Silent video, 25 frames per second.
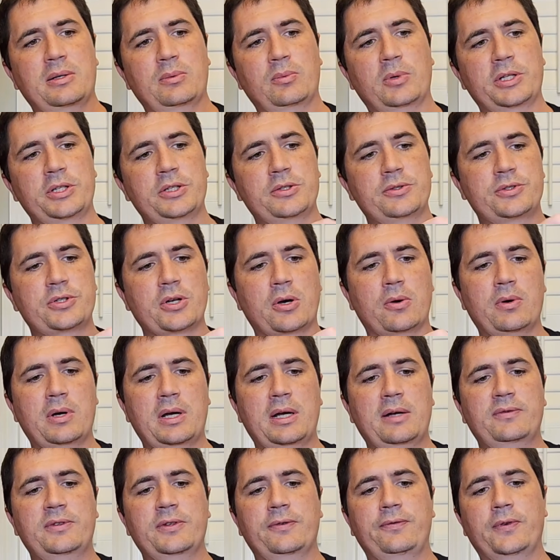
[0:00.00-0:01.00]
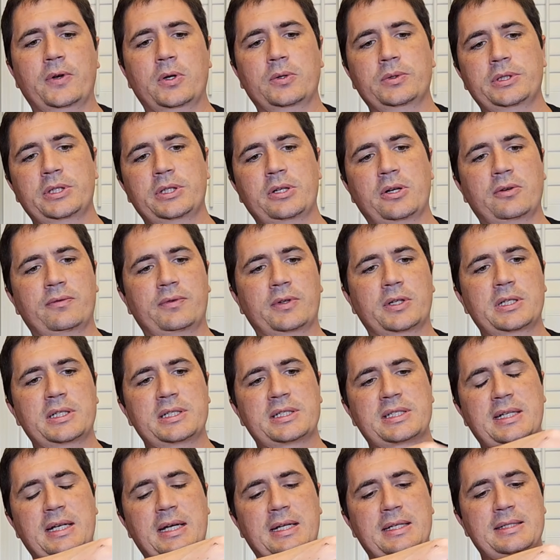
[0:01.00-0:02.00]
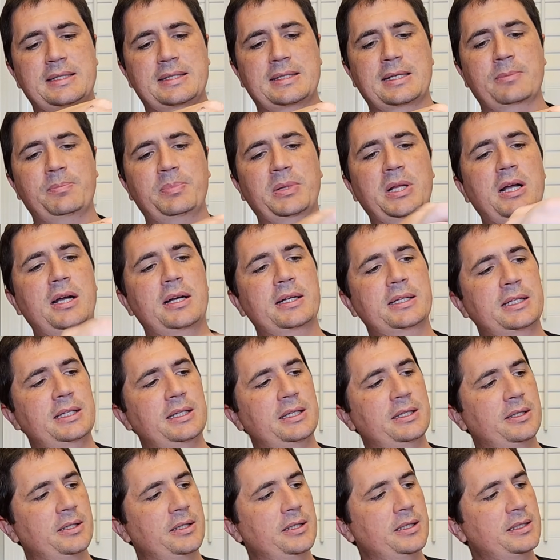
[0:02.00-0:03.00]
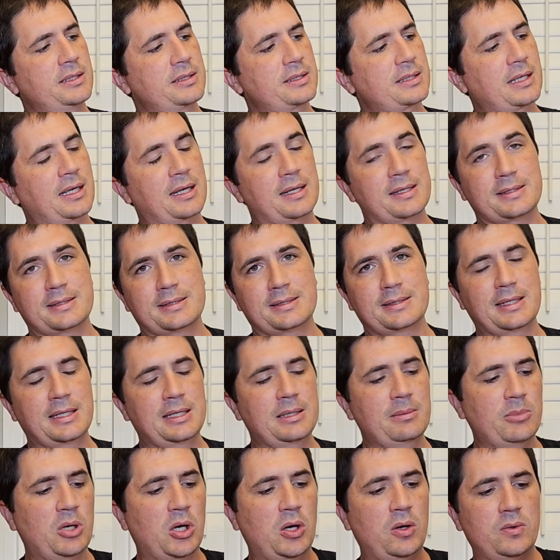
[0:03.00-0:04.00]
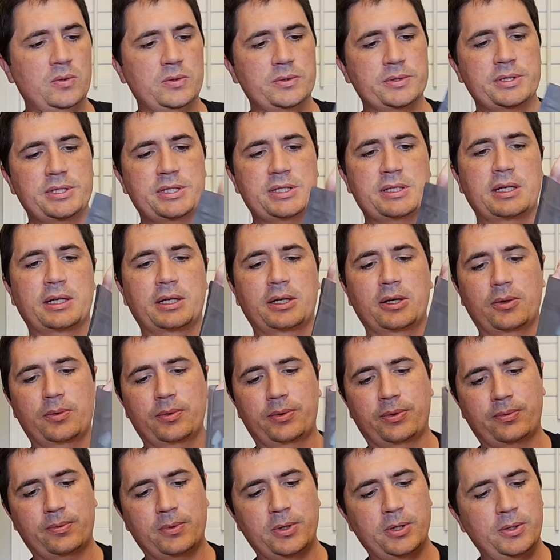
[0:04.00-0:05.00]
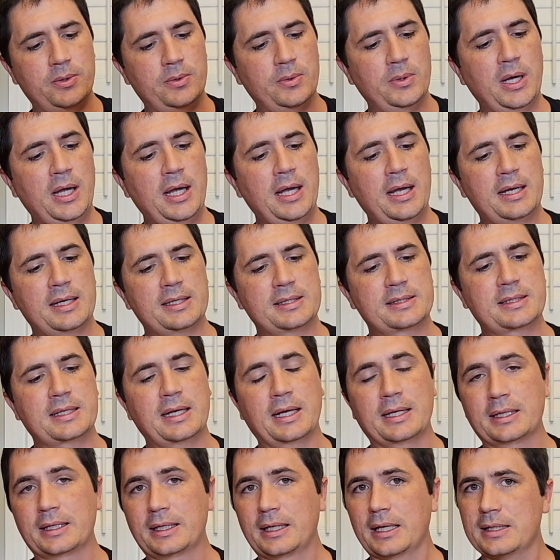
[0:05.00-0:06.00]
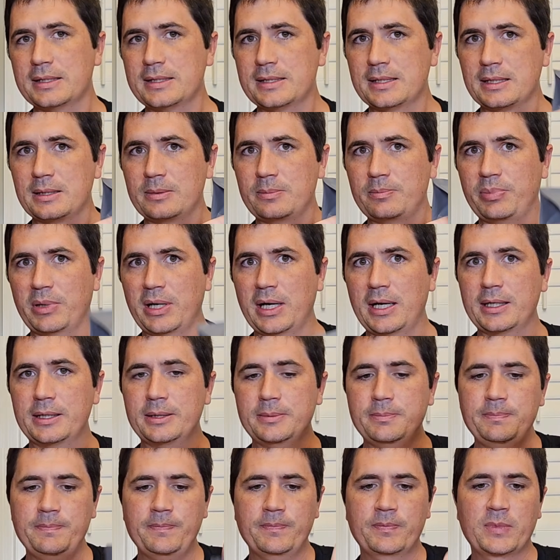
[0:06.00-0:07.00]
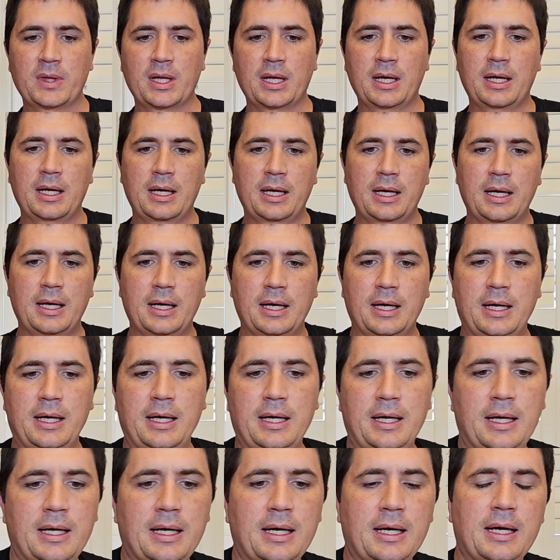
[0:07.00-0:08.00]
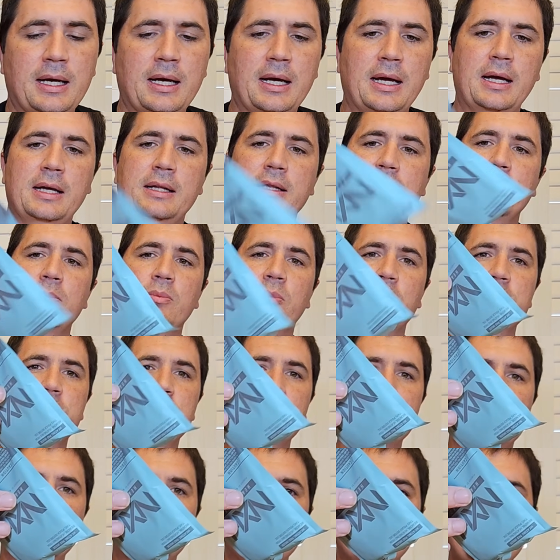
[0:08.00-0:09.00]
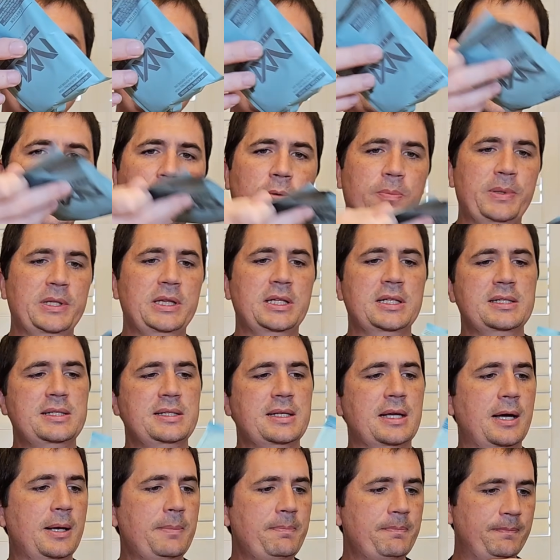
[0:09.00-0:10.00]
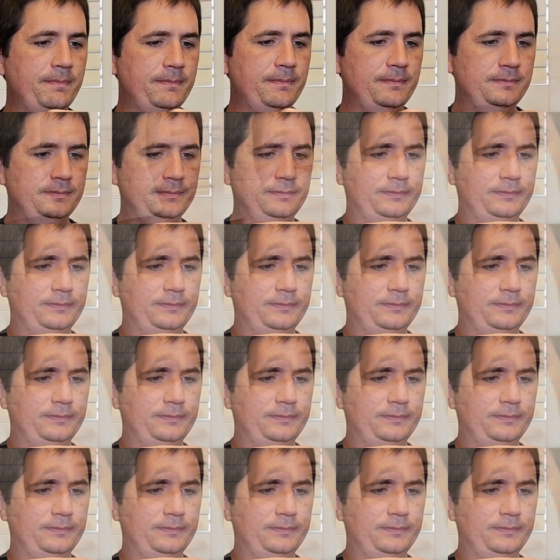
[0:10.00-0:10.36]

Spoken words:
one. You don't have to fold it over. It's got a Ziploc here. It's got steam holes that go through. It's got a gusseted bottom. And then what you do is you open this up.